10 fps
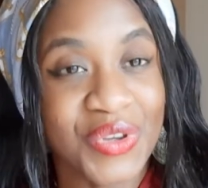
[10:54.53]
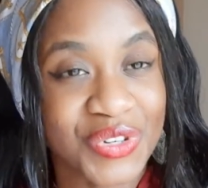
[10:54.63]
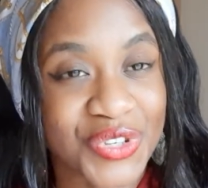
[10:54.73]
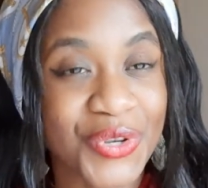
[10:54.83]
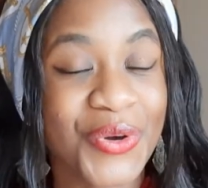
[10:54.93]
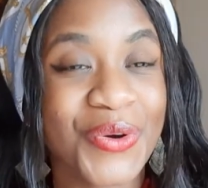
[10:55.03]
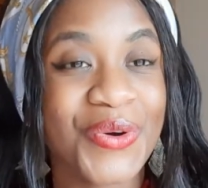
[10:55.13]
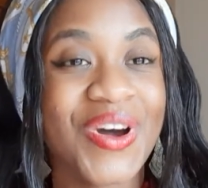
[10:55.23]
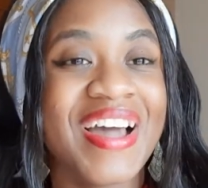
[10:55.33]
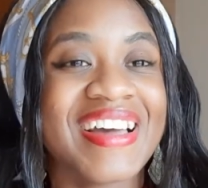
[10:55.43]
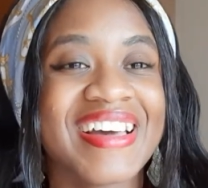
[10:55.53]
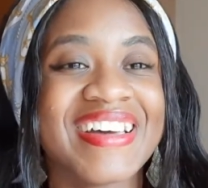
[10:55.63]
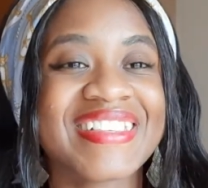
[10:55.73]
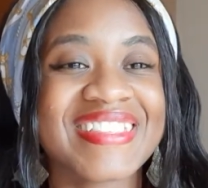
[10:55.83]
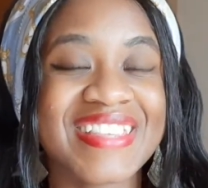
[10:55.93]
to
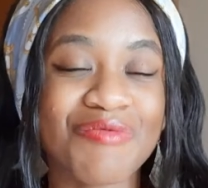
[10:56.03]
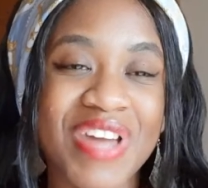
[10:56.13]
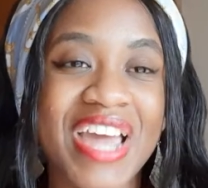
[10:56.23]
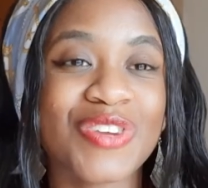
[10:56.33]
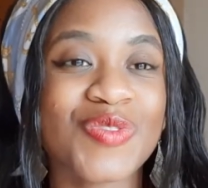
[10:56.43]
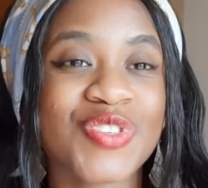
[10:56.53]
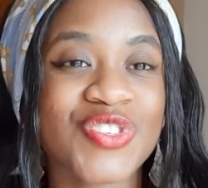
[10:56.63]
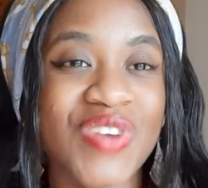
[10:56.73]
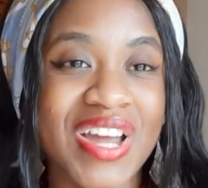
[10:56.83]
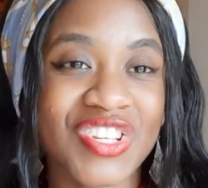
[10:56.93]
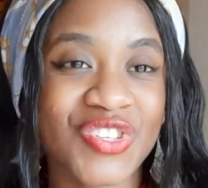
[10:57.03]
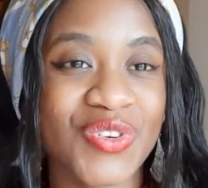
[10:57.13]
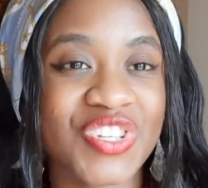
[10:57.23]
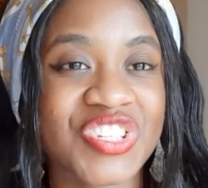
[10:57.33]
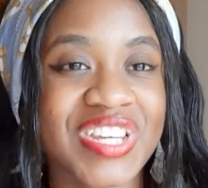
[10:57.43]
some kind of
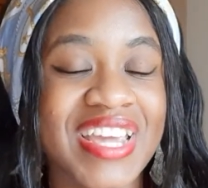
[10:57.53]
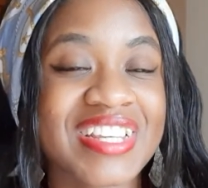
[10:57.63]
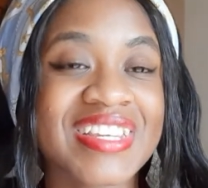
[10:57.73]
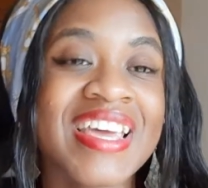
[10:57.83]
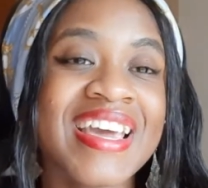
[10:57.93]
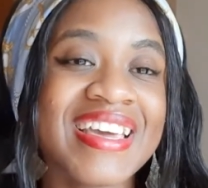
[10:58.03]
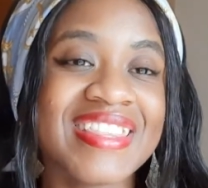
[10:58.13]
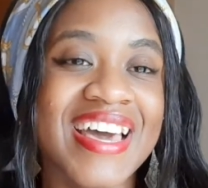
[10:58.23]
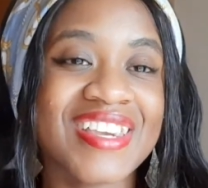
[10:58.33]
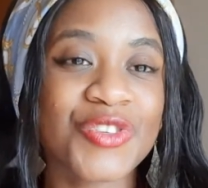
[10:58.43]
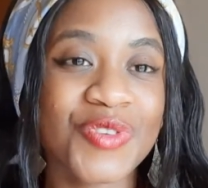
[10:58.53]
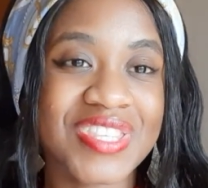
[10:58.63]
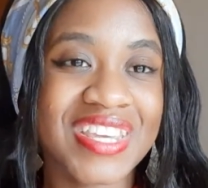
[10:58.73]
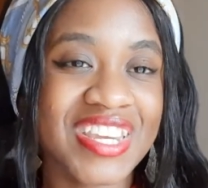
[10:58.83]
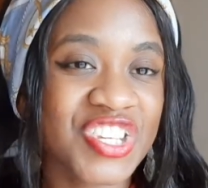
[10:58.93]
structural change that was
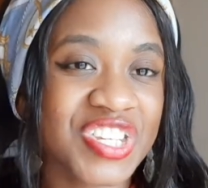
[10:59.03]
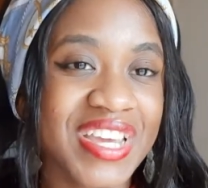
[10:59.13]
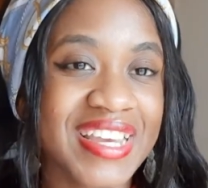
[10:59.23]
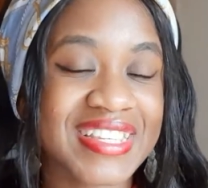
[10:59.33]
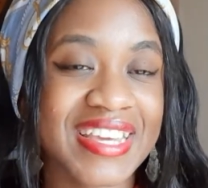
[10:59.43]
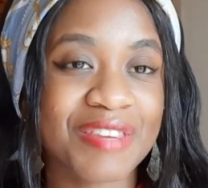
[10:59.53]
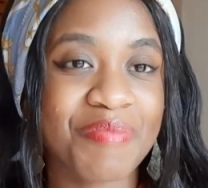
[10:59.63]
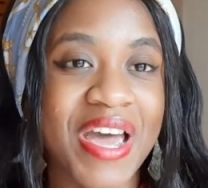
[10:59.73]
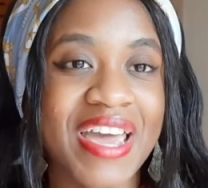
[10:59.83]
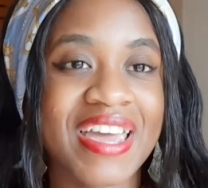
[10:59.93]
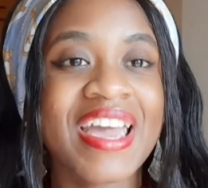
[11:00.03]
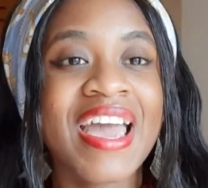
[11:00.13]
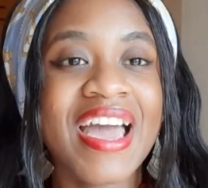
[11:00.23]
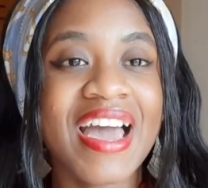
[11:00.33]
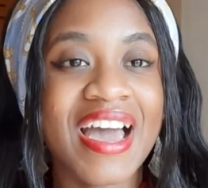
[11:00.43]
initiated by
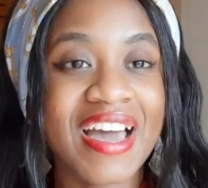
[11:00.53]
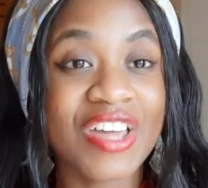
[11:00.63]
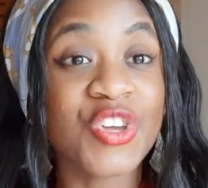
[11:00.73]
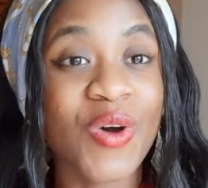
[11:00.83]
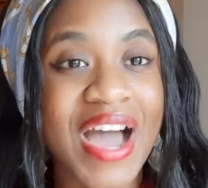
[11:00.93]
your